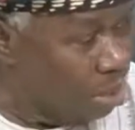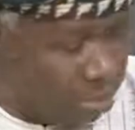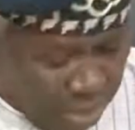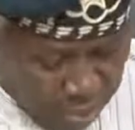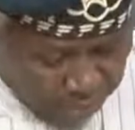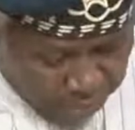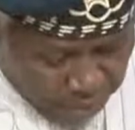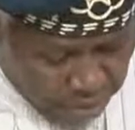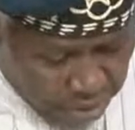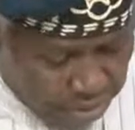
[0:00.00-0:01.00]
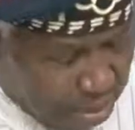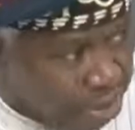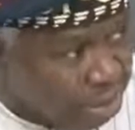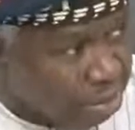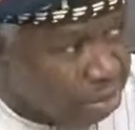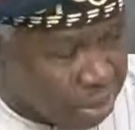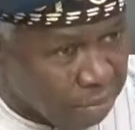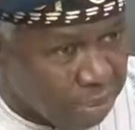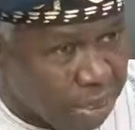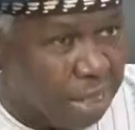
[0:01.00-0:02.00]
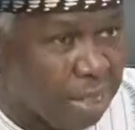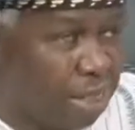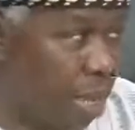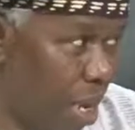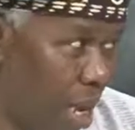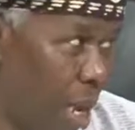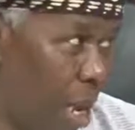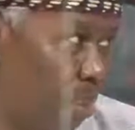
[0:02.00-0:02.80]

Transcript: The following morning, 7:30, I would